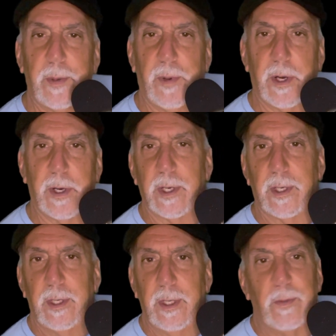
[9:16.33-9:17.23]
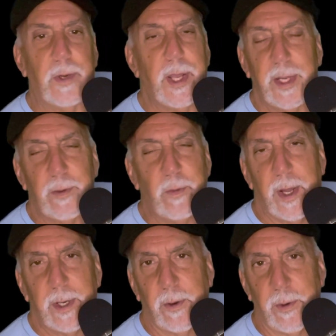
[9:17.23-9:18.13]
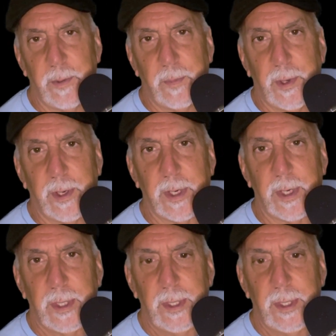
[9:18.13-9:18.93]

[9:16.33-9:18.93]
bar. Well, I didn't want to go to the bar.